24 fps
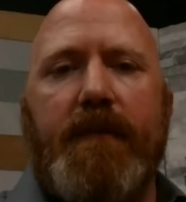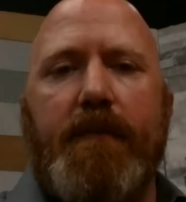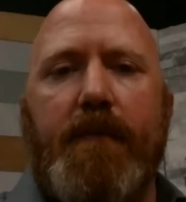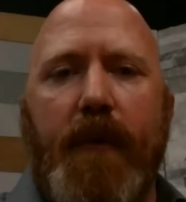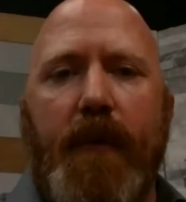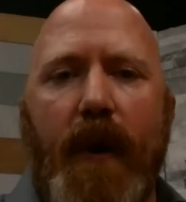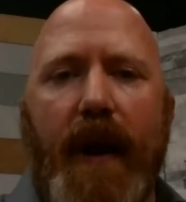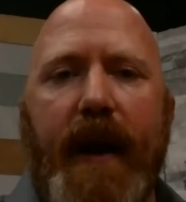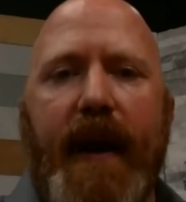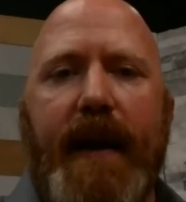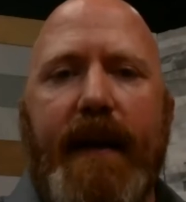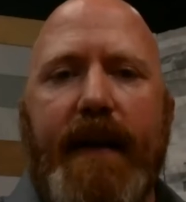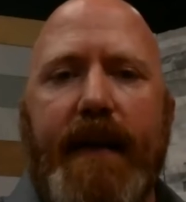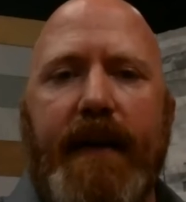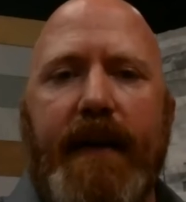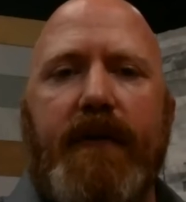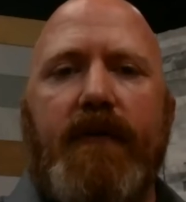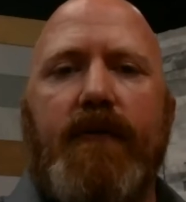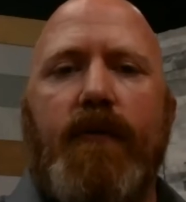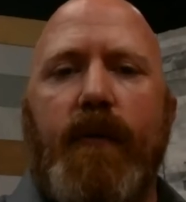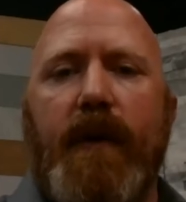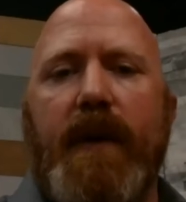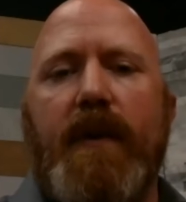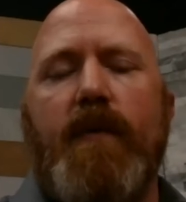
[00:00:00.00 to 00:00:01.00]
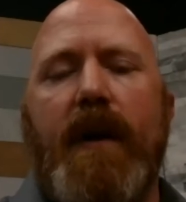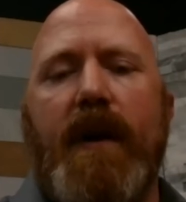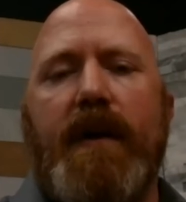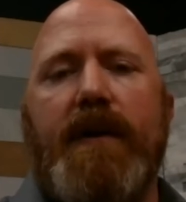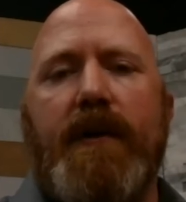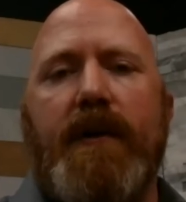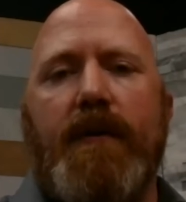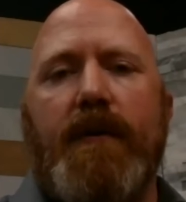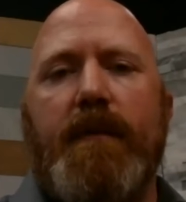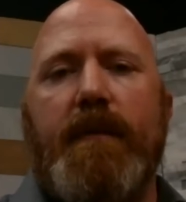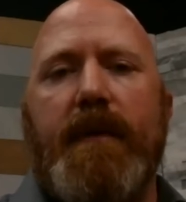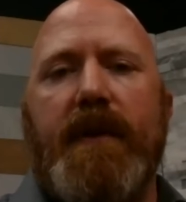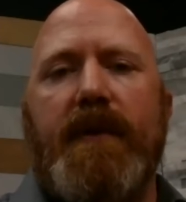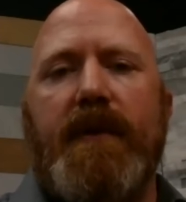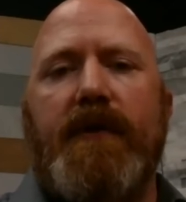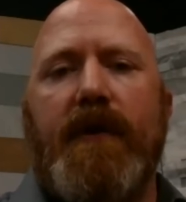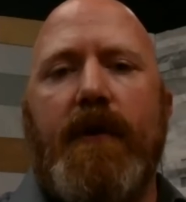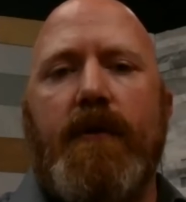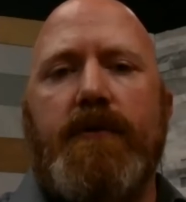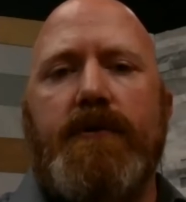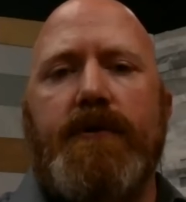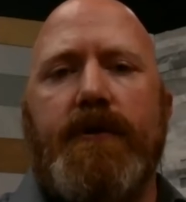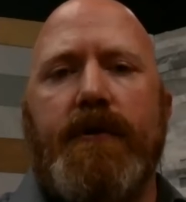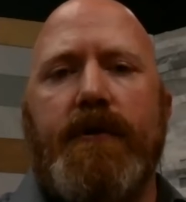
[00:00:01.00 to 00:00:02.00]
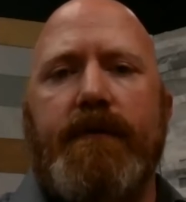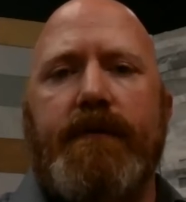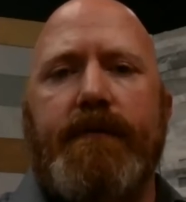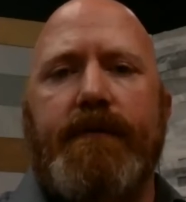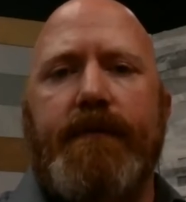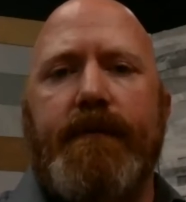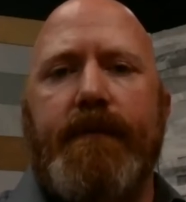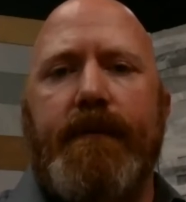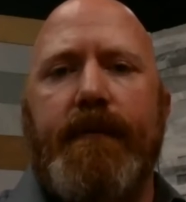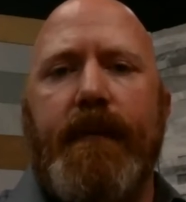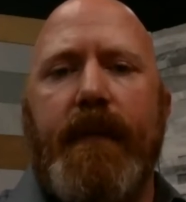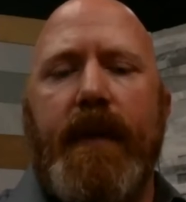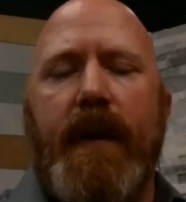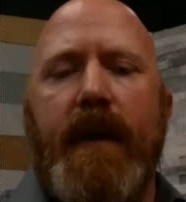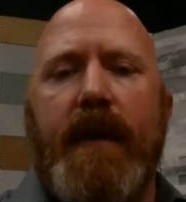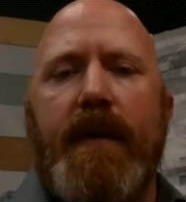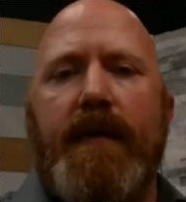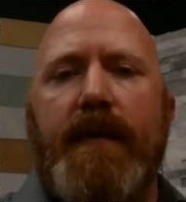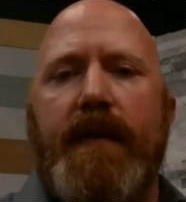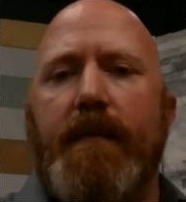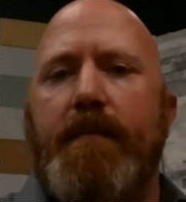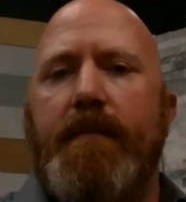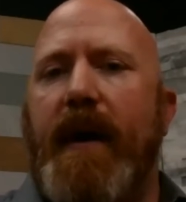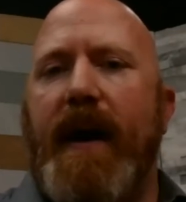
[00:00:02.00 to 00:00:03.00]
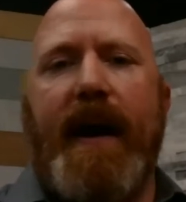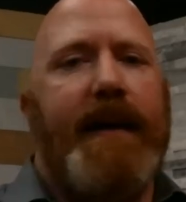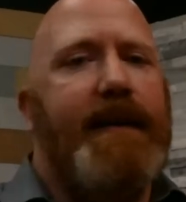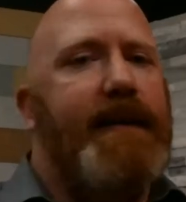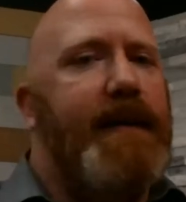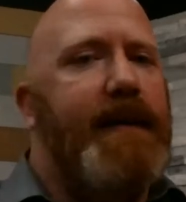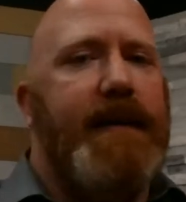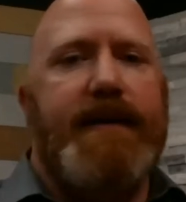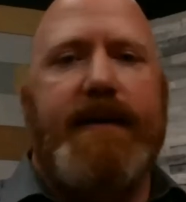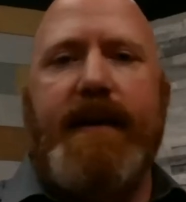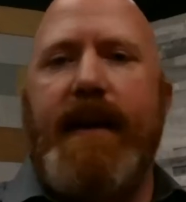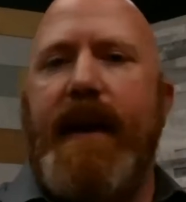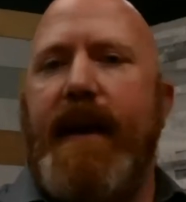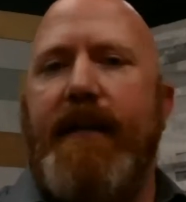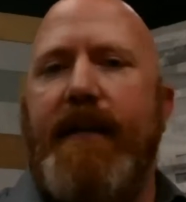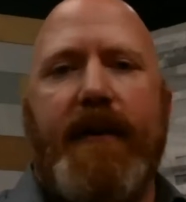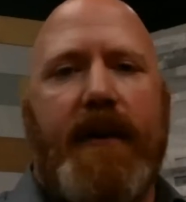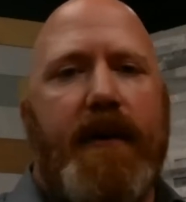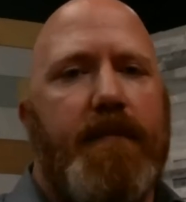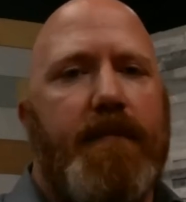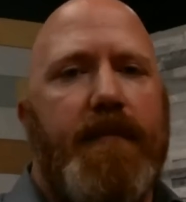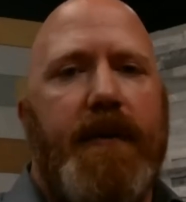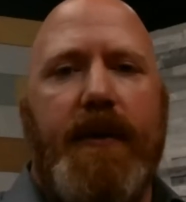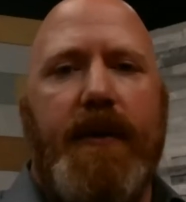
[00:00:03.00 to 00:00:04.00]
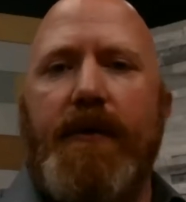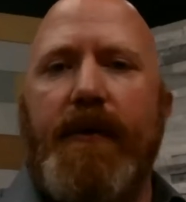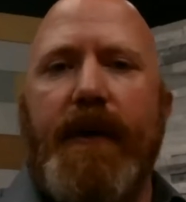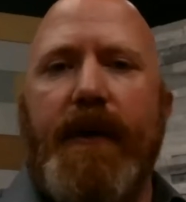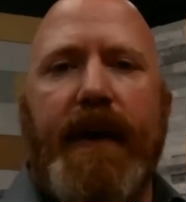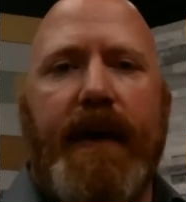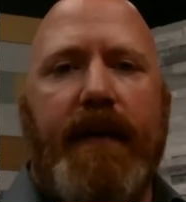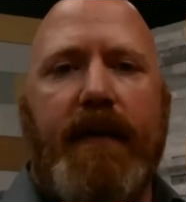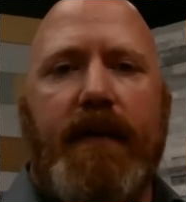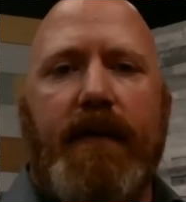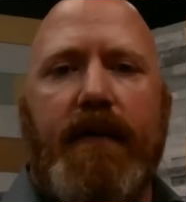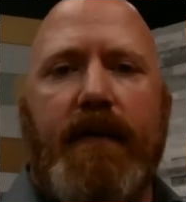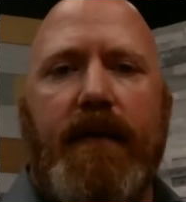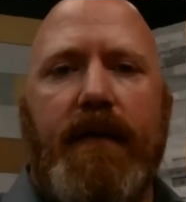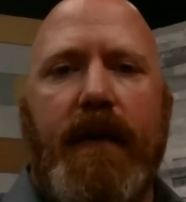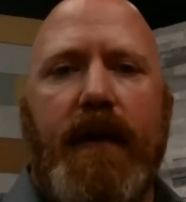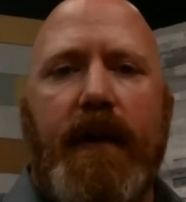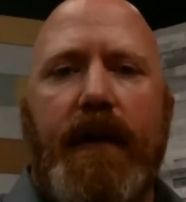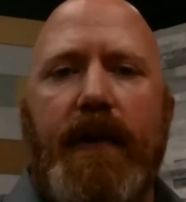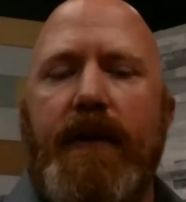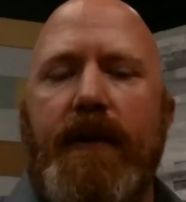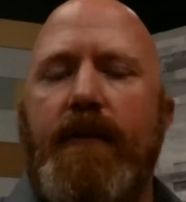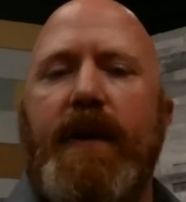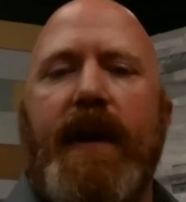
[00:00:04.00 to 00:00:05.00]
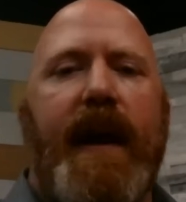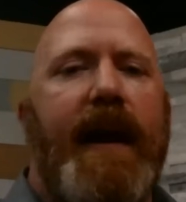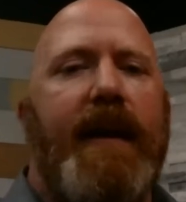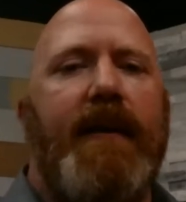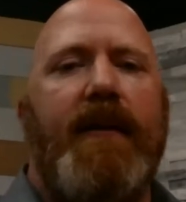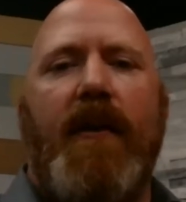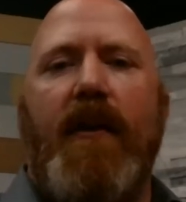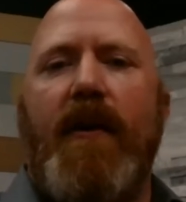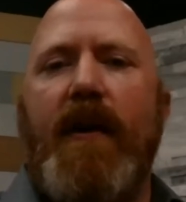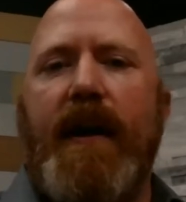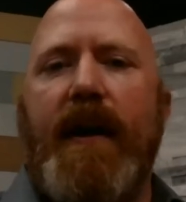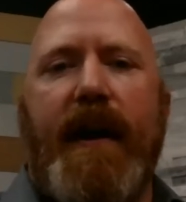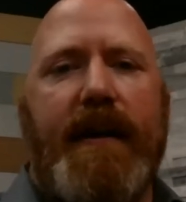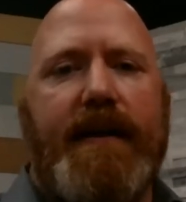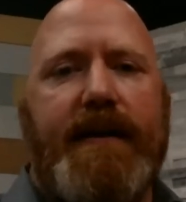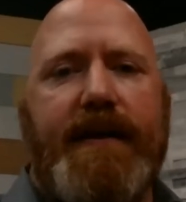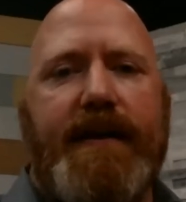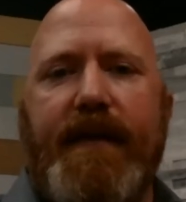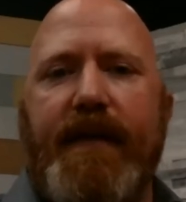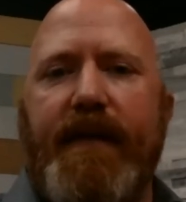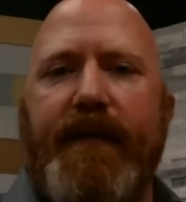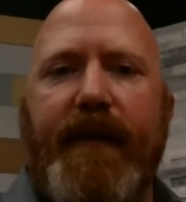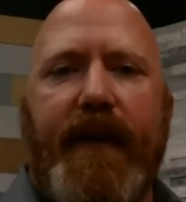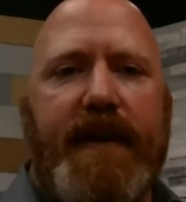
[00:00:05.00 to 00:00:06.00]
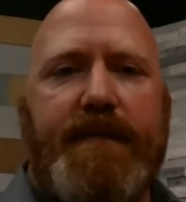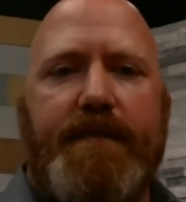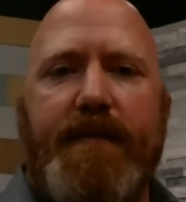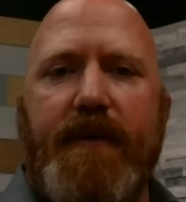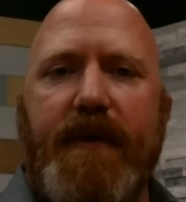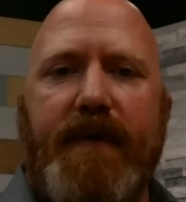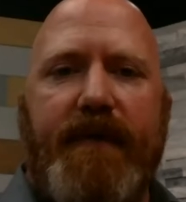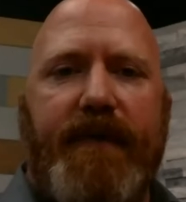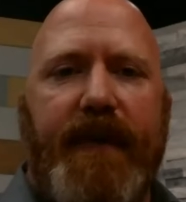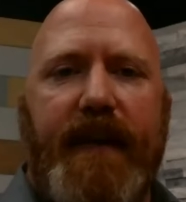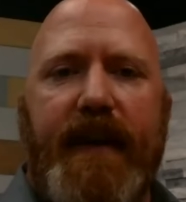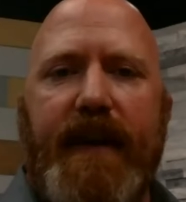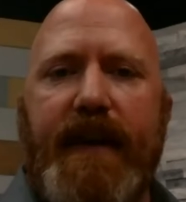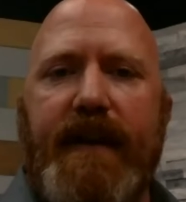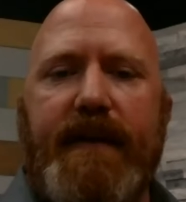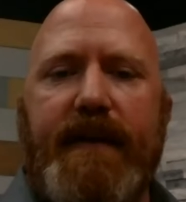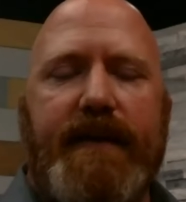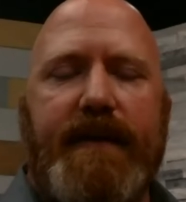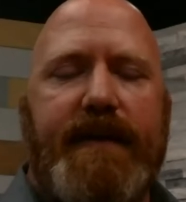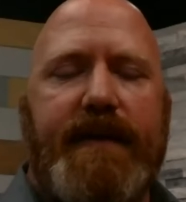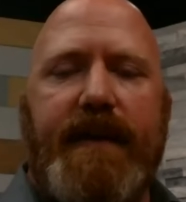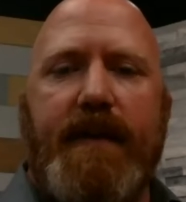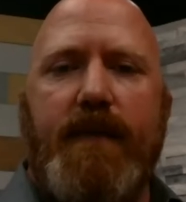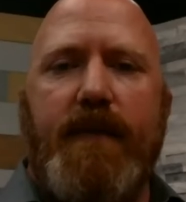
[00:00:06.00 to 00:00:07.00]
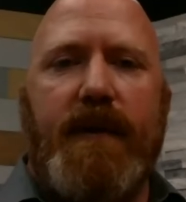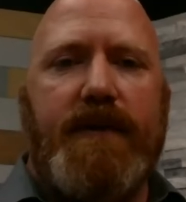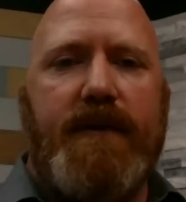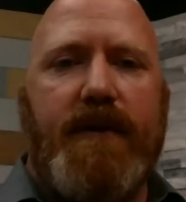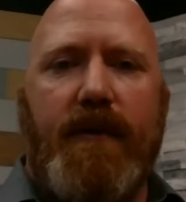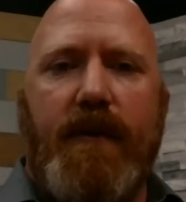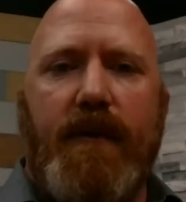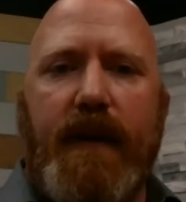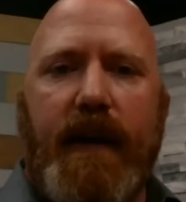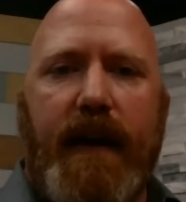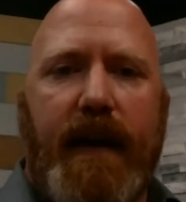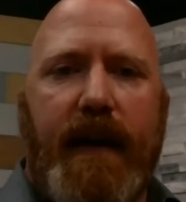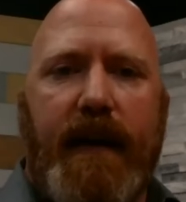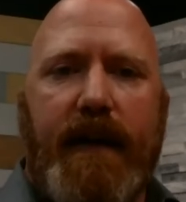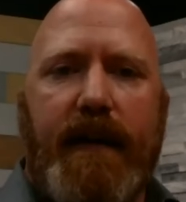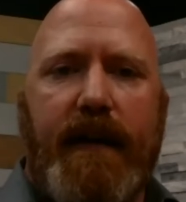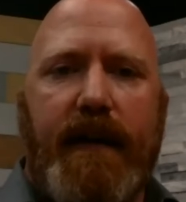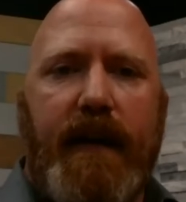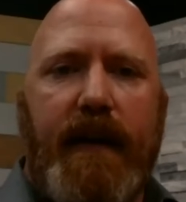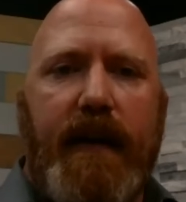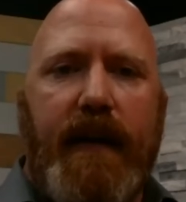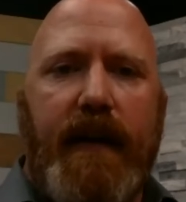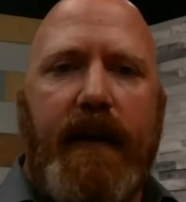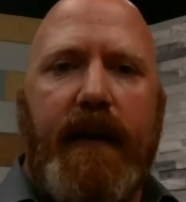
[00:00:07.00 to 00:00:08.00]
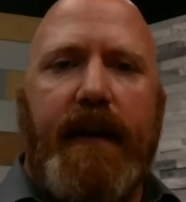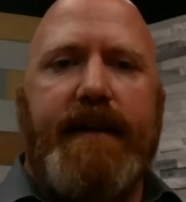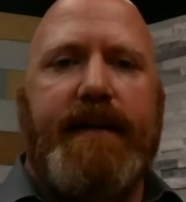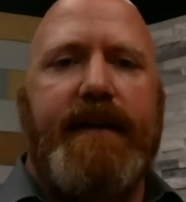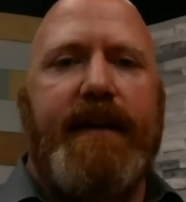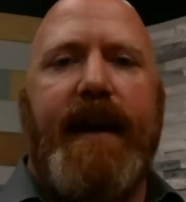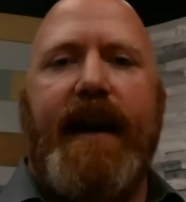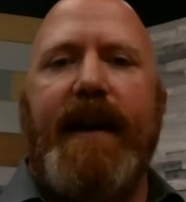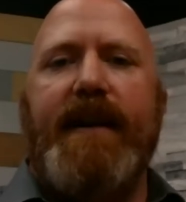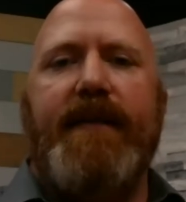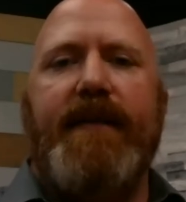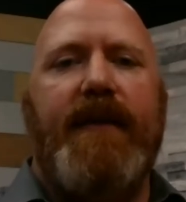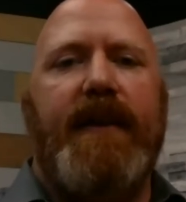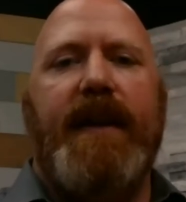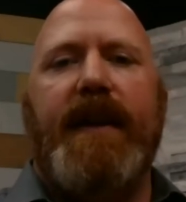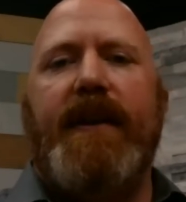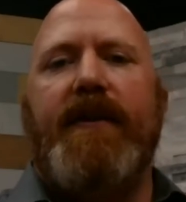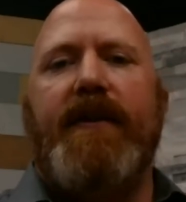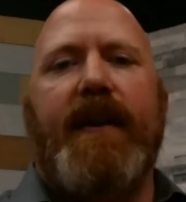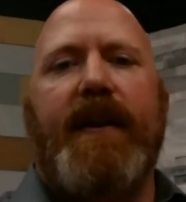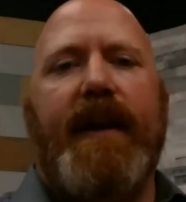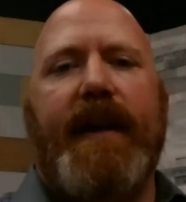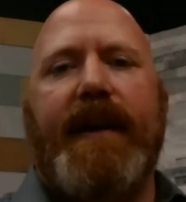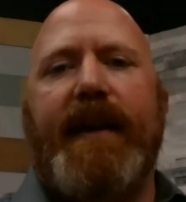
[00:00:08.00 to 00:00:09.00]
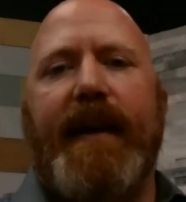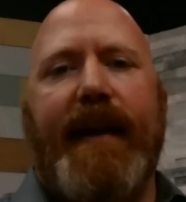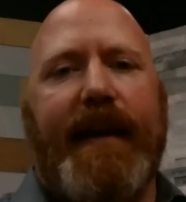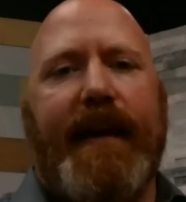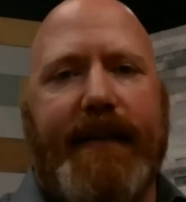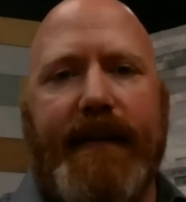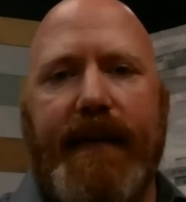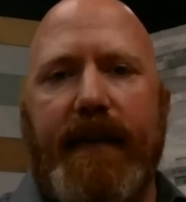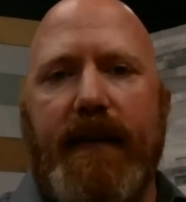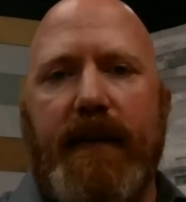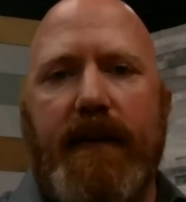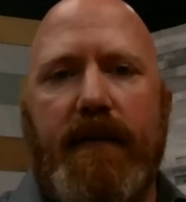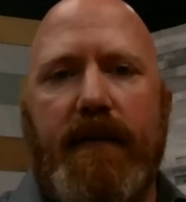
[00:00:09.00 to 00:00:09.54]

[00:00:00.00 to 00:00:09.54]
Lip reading: brand is, we want you to be social. The pod doesn't have a computer in it. You can't log onto your Facebook feed and see what's going on. It's not even internet connected.